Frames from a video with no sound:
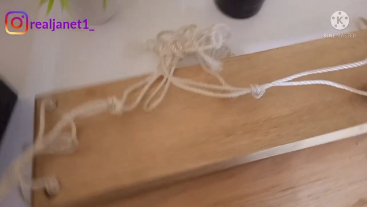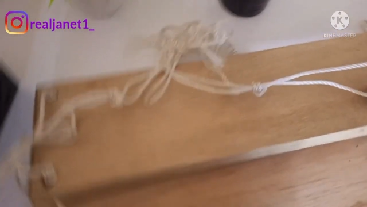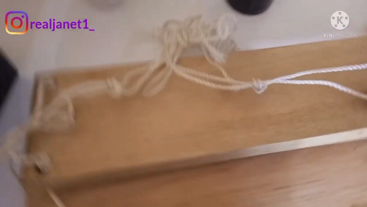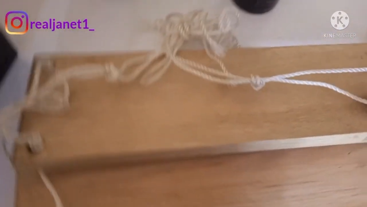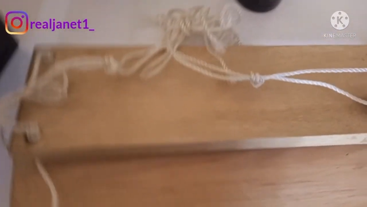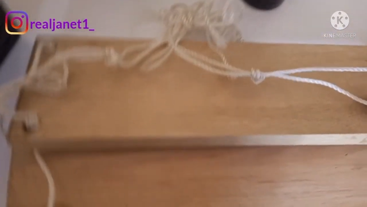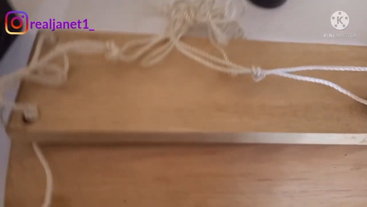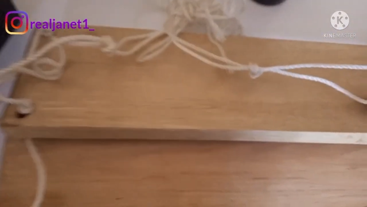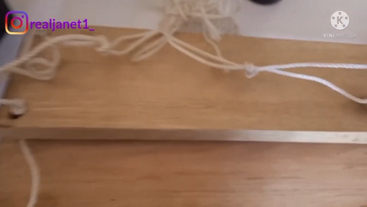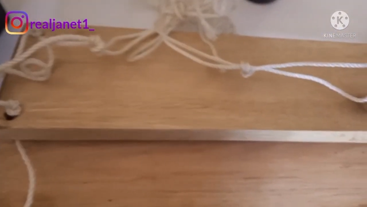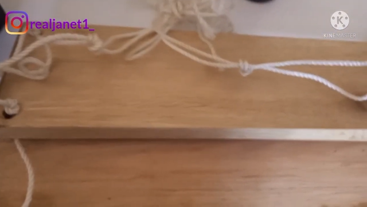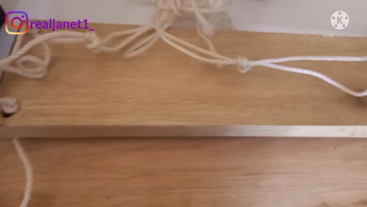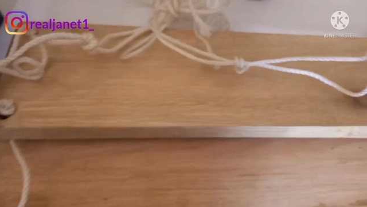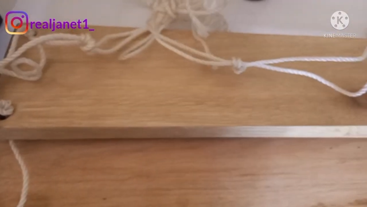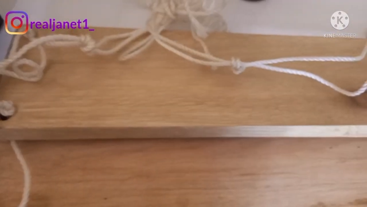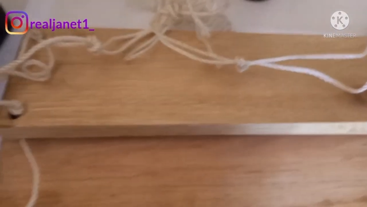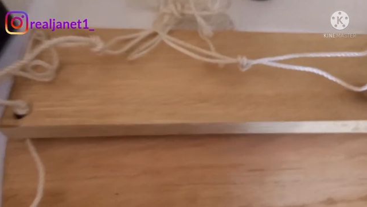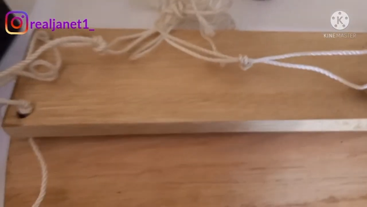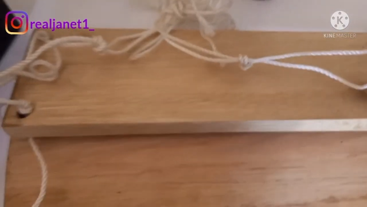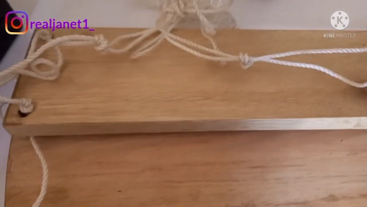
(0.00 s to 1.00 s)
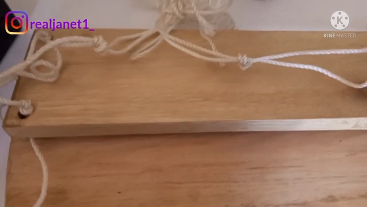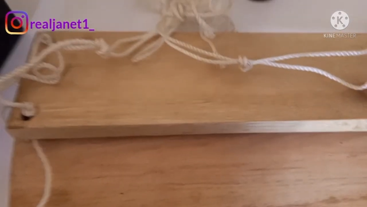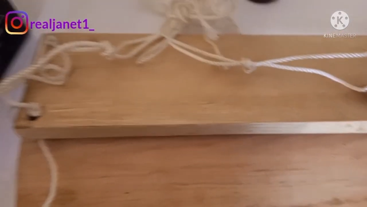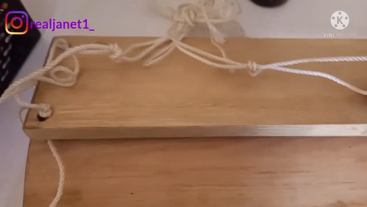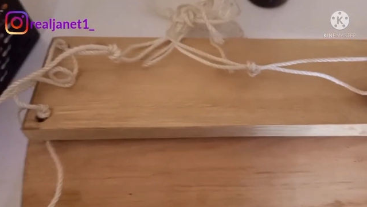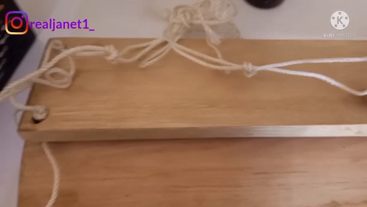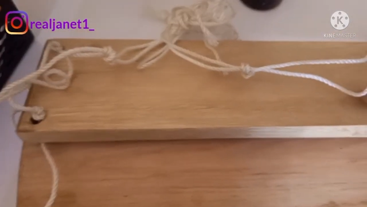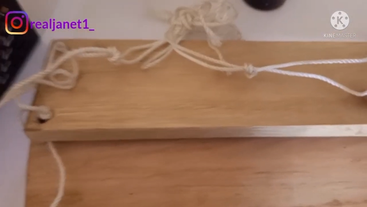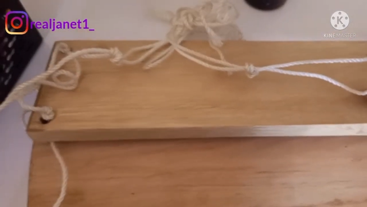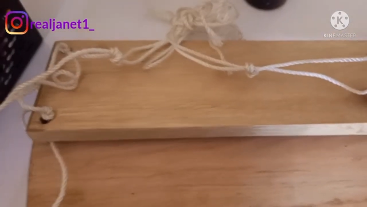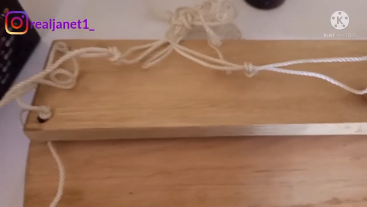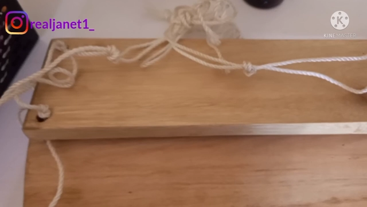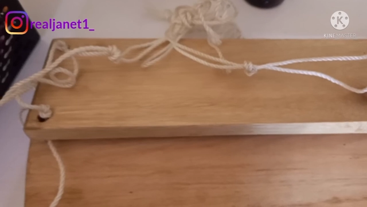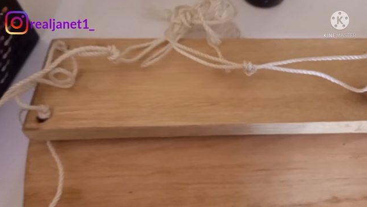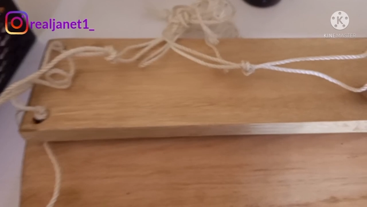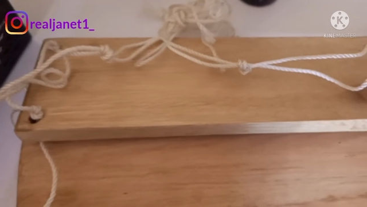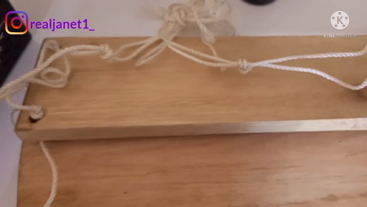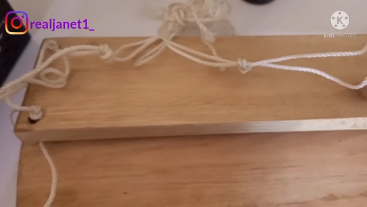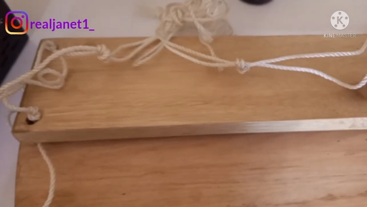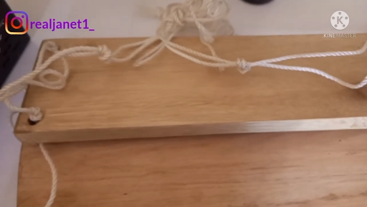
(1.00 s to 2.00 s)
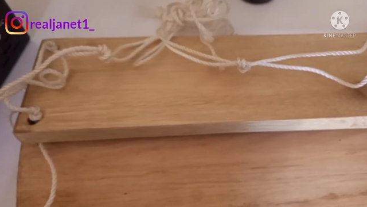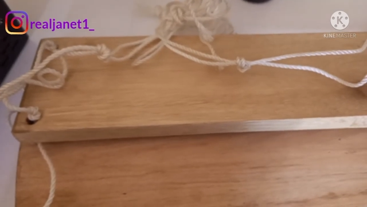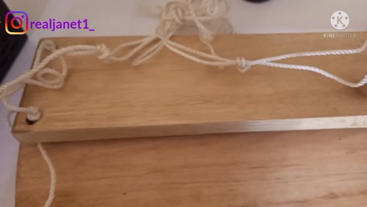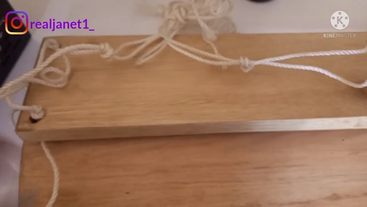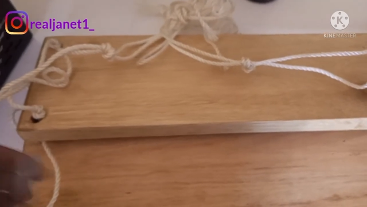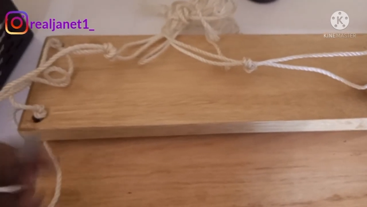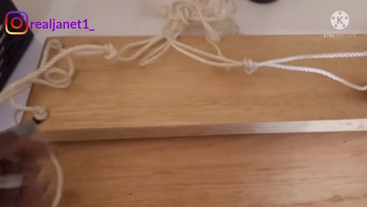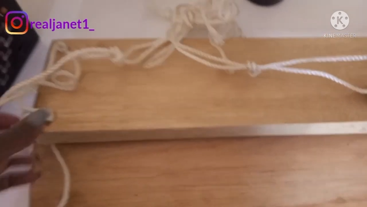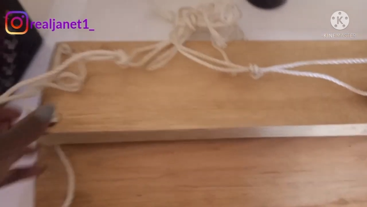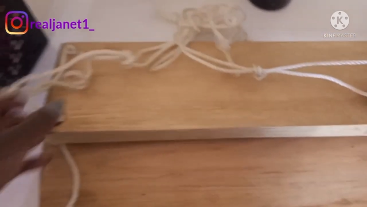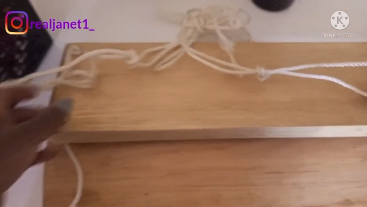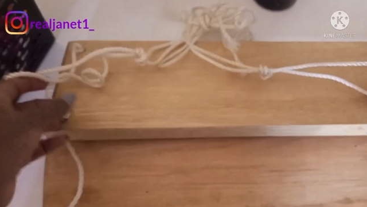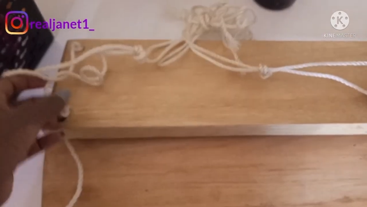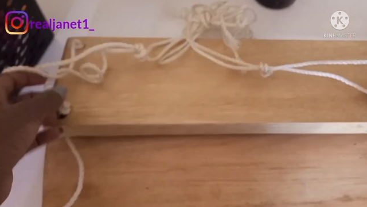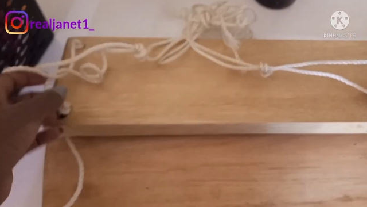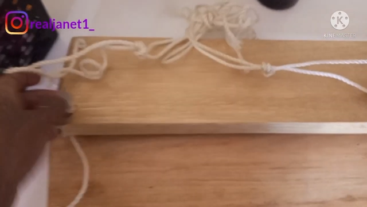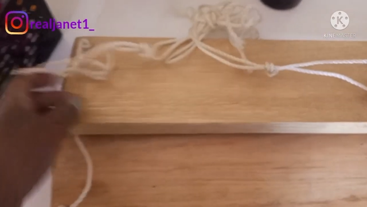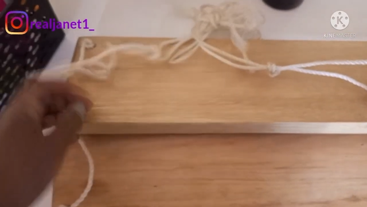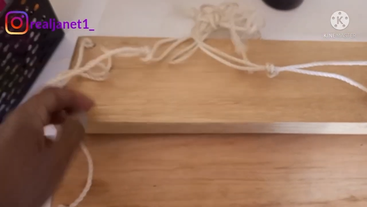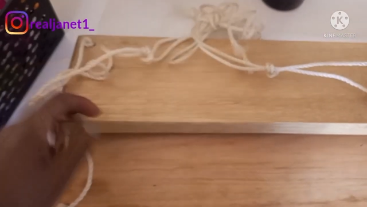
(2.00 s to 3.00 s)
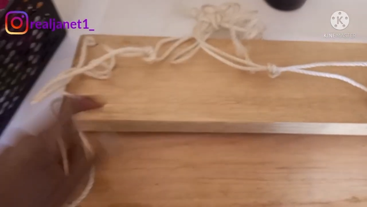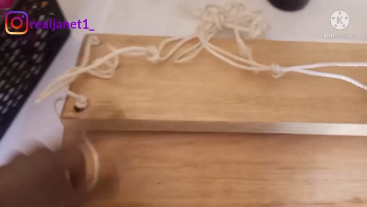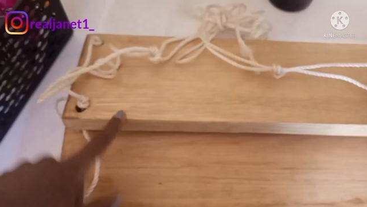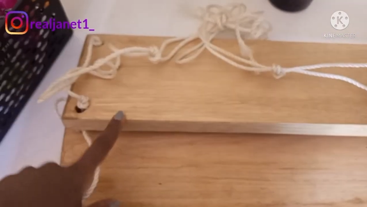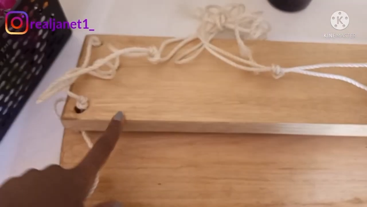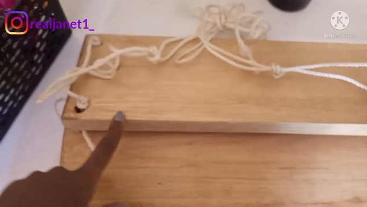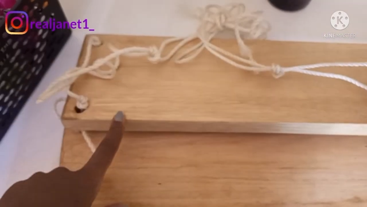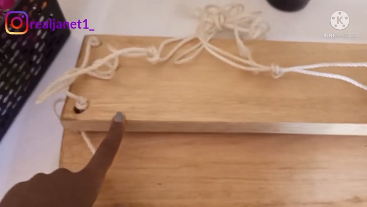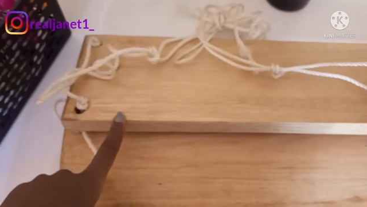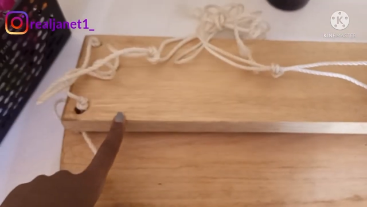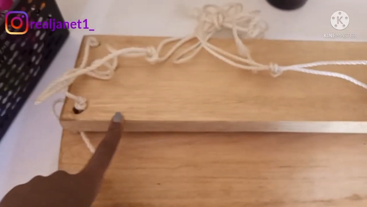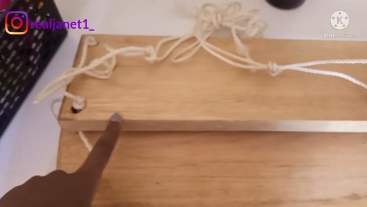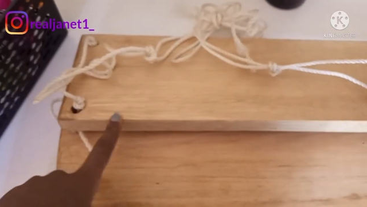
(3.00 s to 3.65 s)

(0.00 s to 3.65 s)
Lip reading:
(no speaker visible)